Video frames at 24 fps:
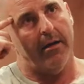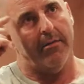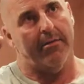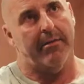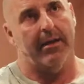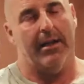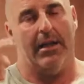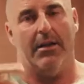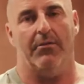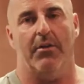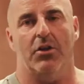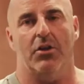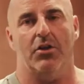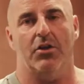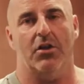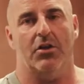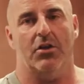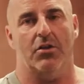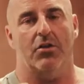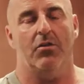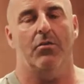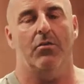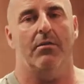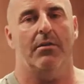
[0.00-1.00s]
I'm thinking if I
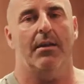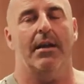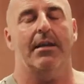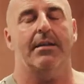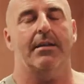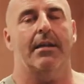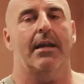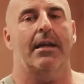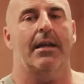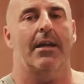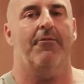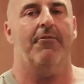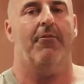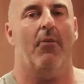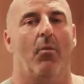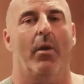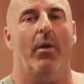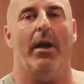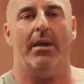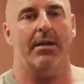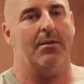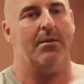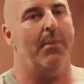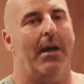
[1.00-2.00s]
just do things in a different
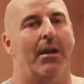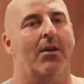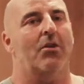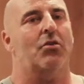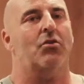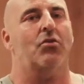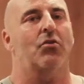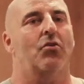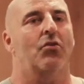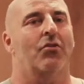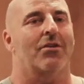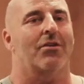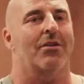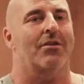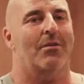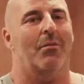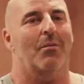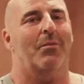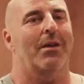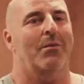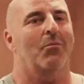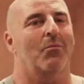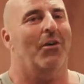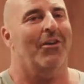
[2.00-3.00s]
way, because men are sorters and
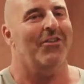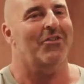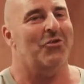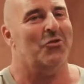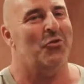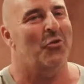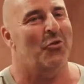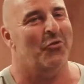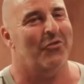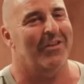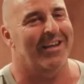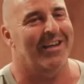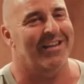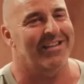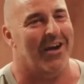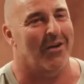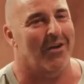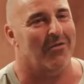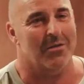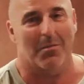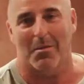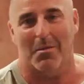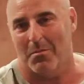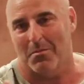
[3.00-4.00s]
we want to sort things
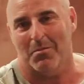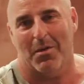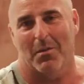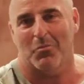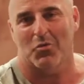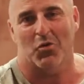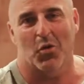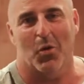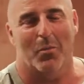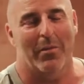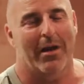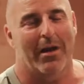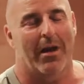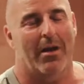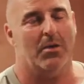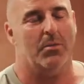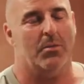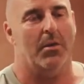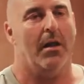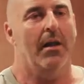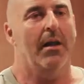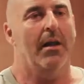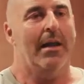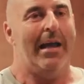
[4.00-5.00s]
out, I'm sure men are as
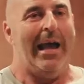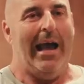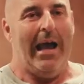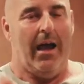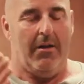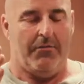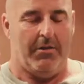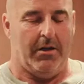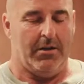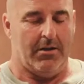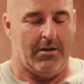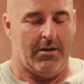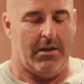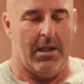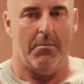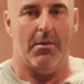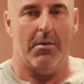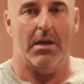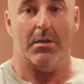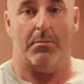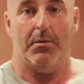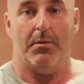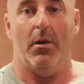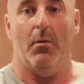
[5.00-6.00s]
well. There
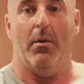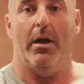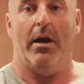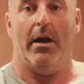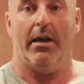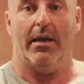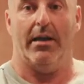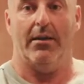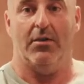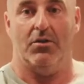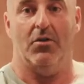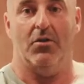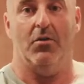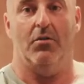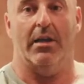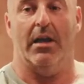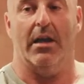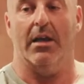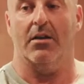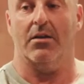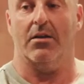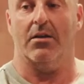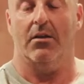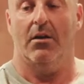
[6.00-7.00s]
must be a way I can do
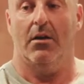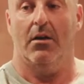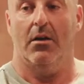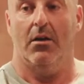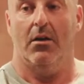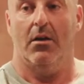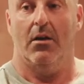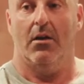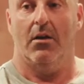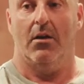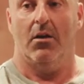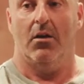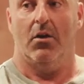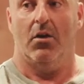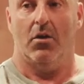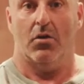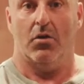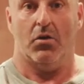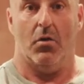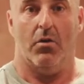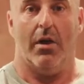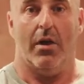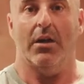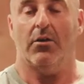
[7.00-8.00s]
this,
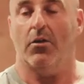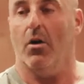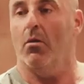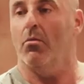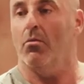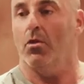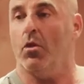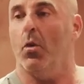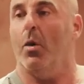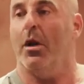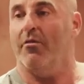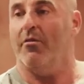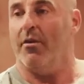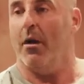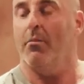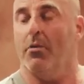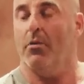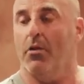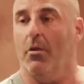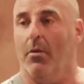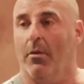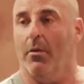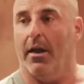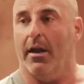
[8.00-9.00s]
so I don't do whatever I'm
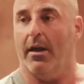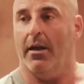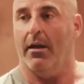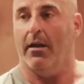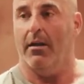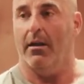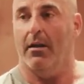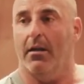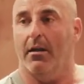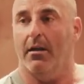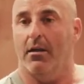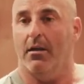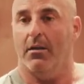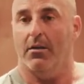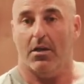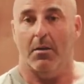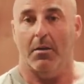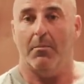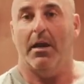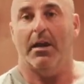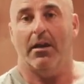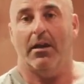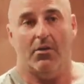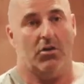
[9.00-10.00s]
doing to
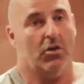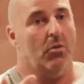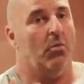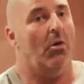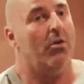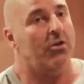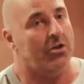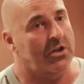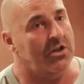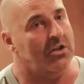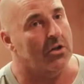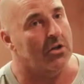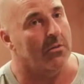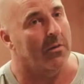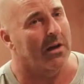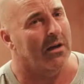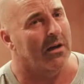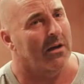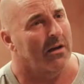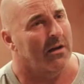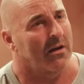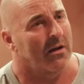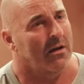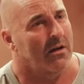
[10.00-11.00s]
make her do what she's doing.
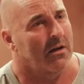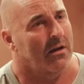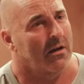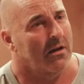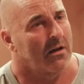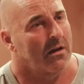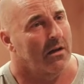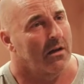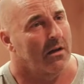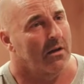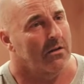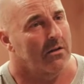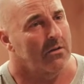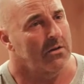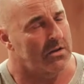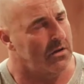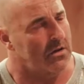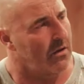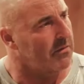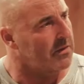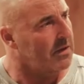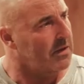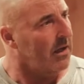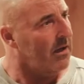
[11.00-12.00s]
Do you see
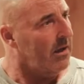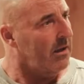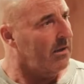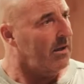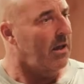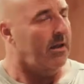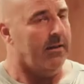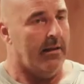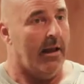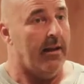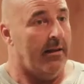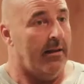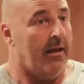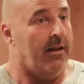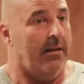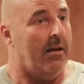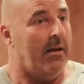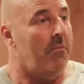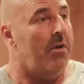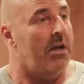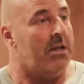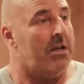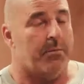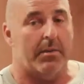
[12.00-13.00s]
what I'm saying?
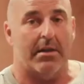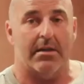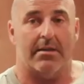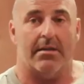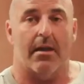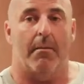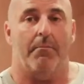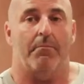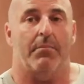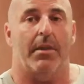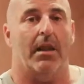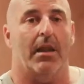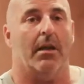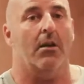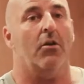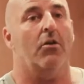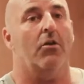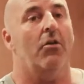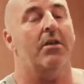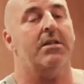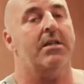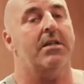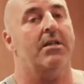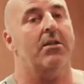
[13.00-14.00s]
There must be something, and of
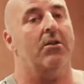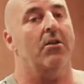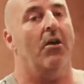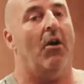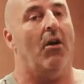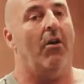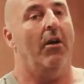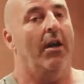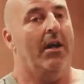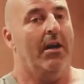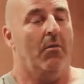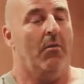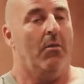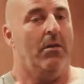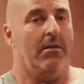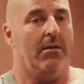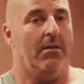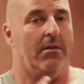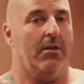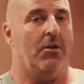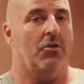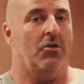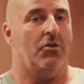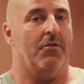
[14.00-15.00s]
course it's not. One of
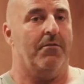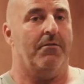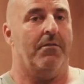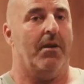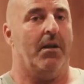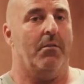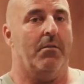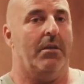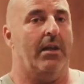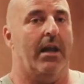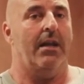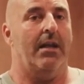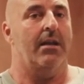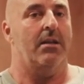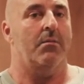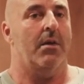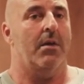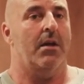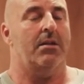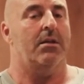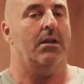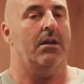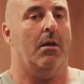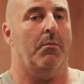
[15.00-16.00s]
the things you'll find with any
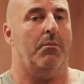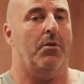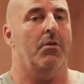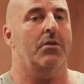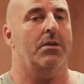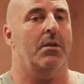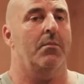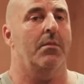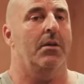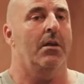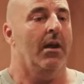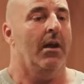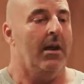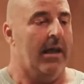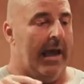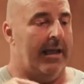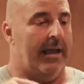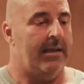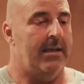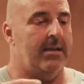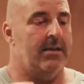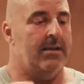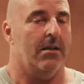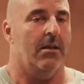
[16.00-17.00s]
domestic abuse, and
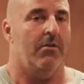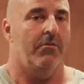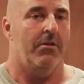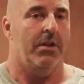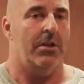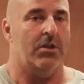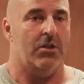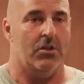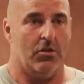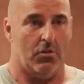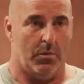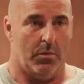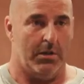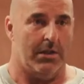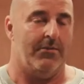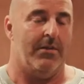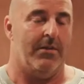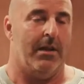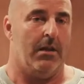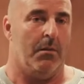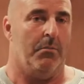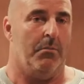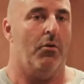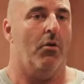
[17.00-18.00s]
these are the reasons we
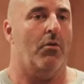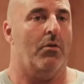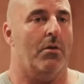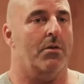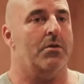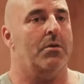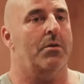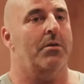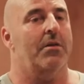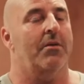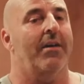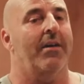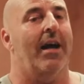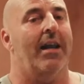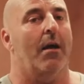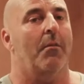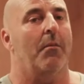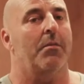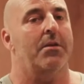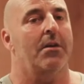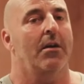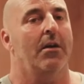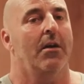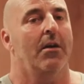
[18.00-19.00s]
developed the programs we
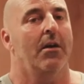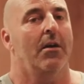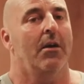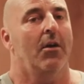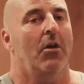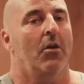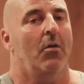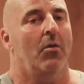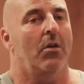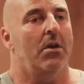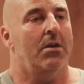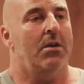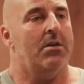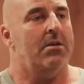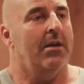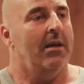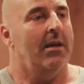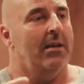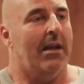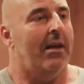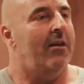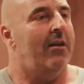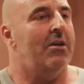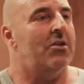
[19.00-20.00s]
developed, was
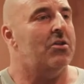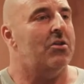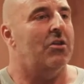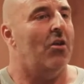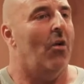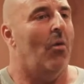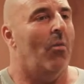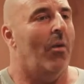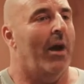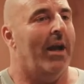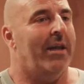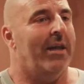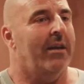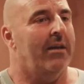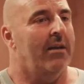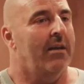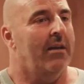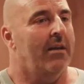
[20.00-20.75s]
there is no way.